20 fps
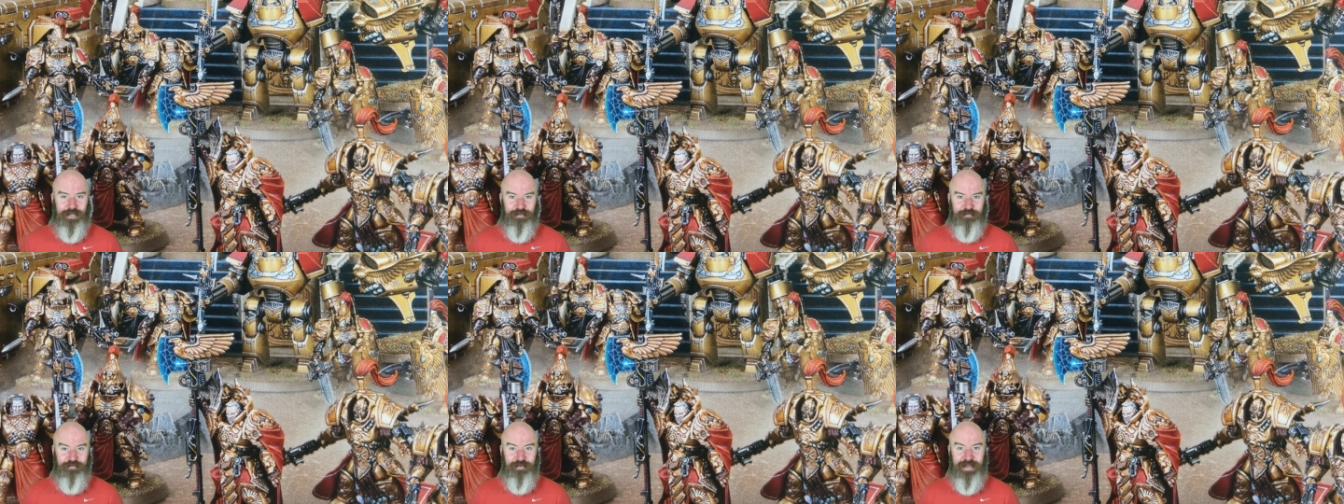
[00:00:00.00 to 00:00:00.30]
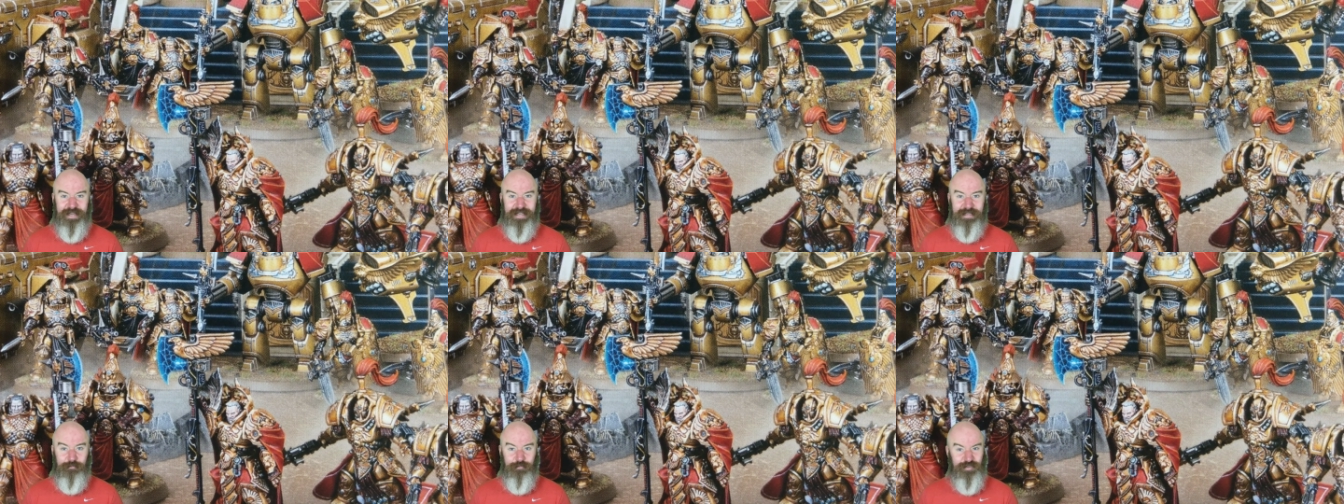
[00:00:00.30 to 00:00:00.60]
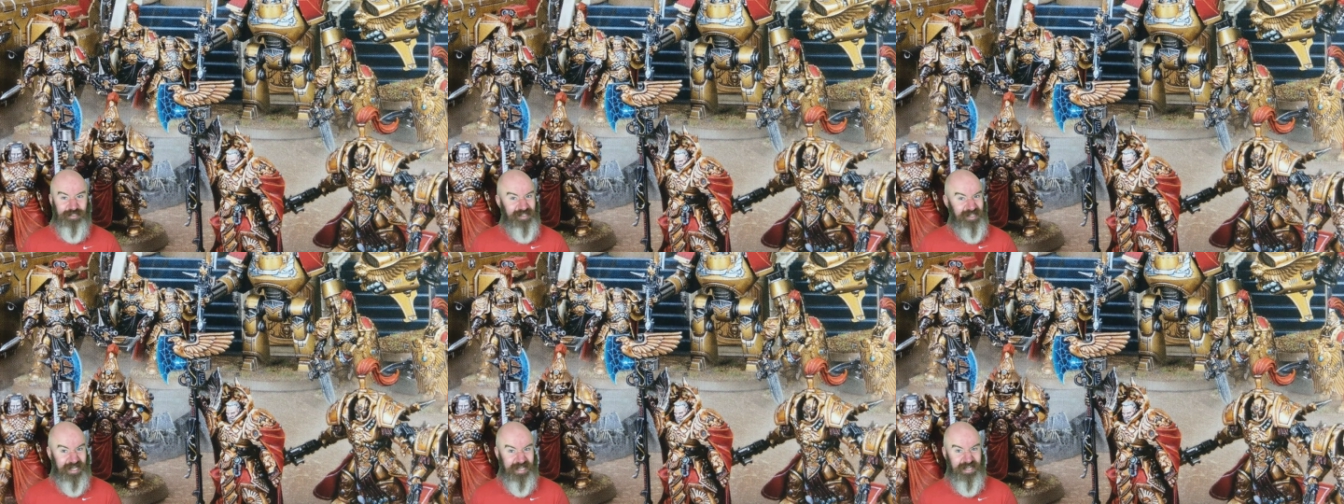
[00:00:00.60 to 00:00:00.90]
the fighting
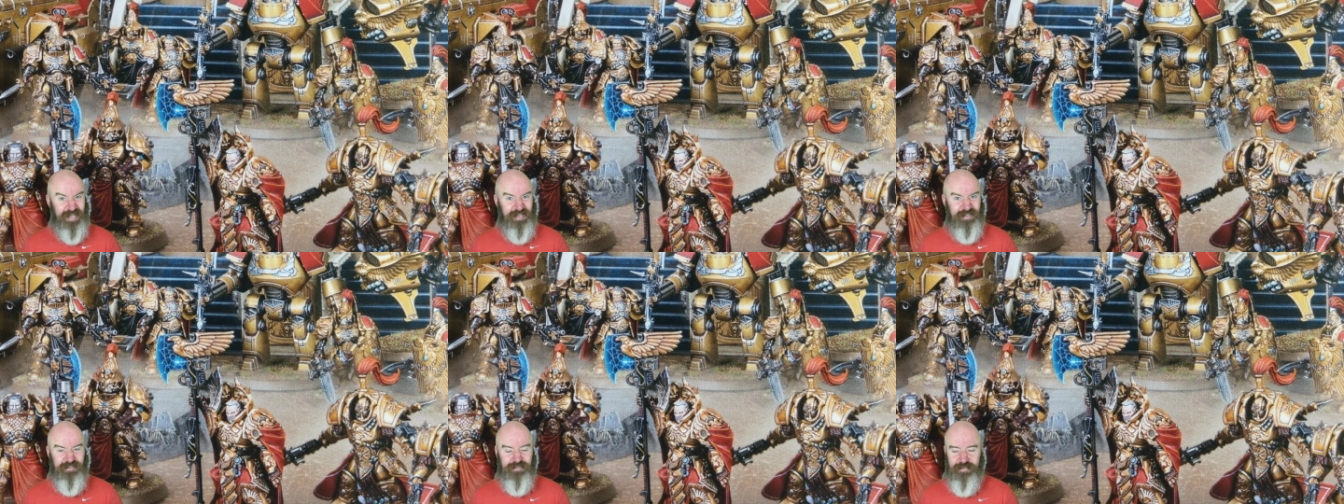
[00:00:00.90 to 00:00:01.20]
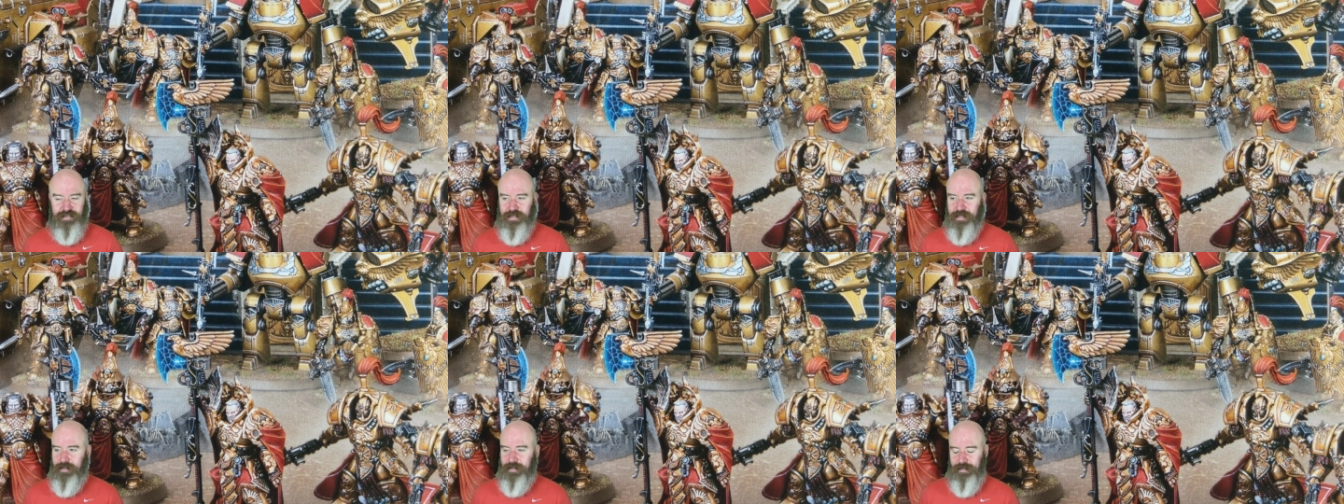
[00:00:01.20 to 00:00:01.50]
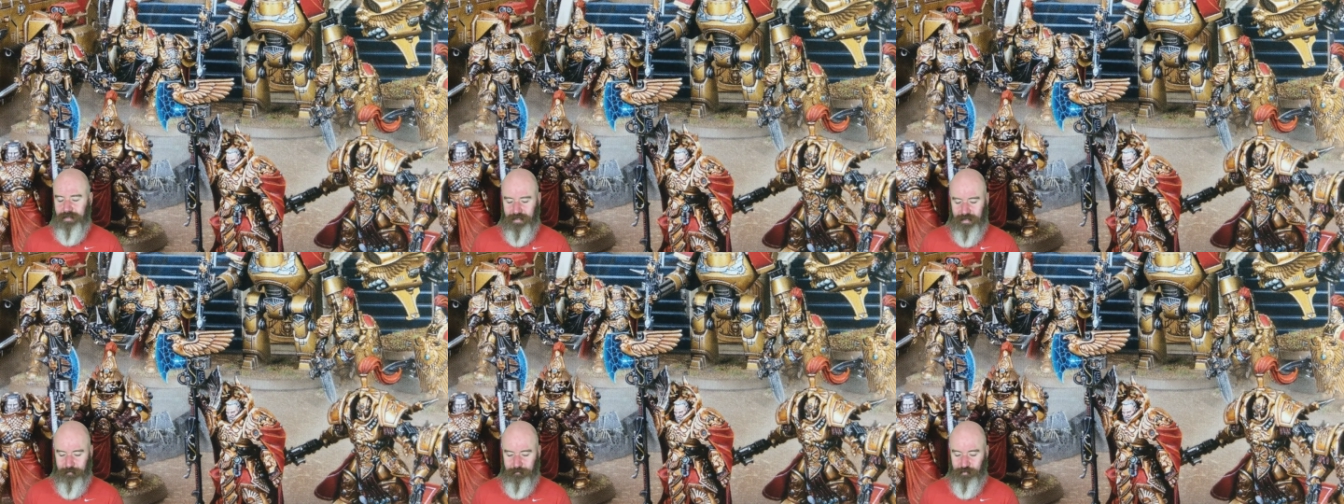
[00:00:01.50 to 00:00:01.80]
was thickest,
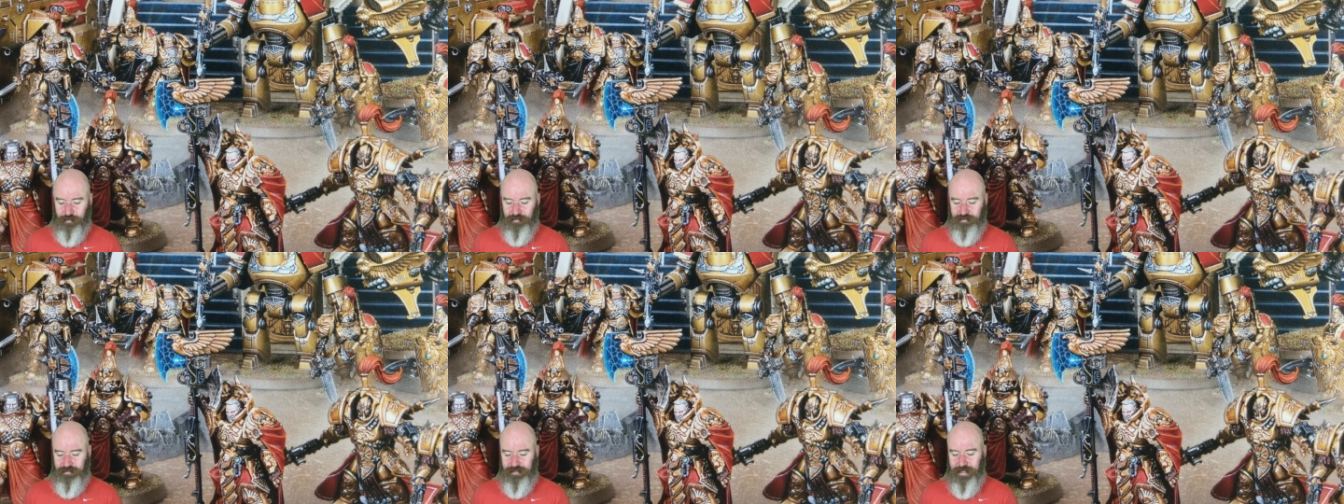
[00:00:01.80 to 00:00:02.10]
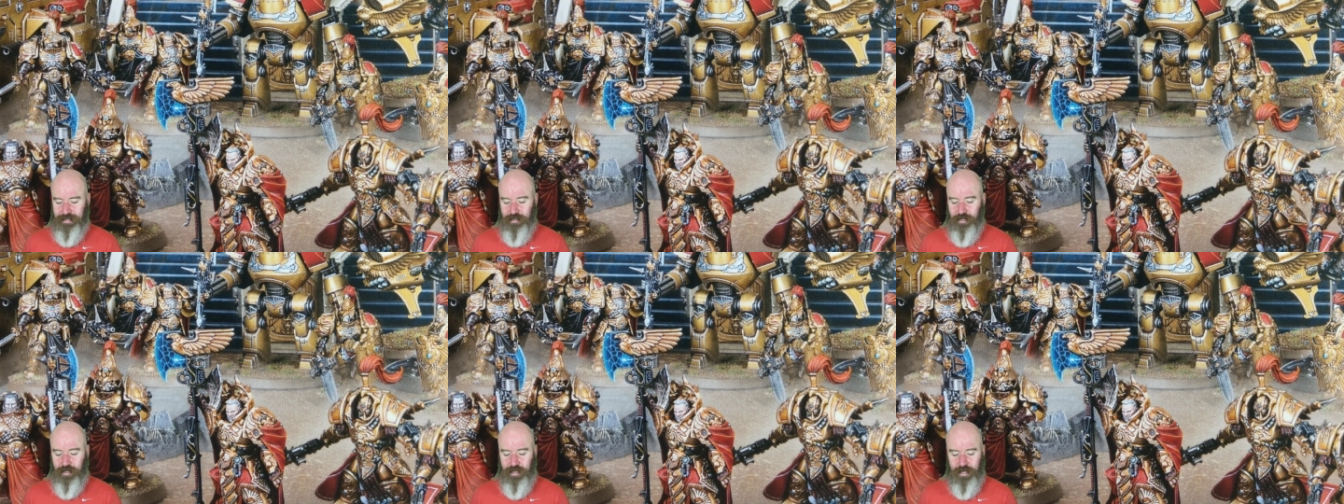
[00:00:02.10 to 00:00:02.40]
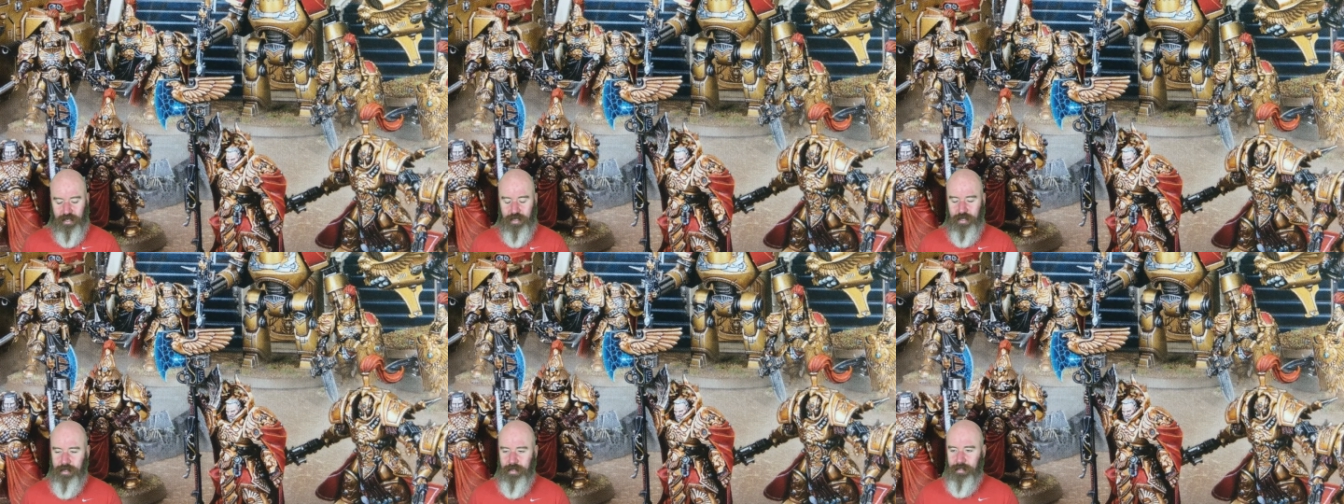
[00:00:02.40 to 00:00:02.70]
because they
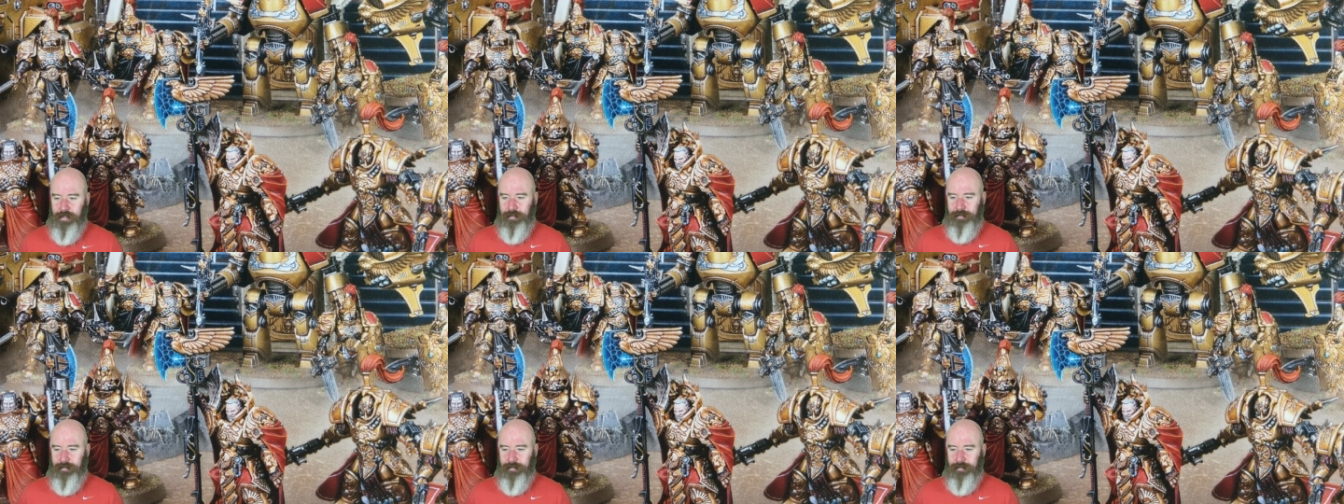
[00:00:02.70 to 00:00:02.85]
are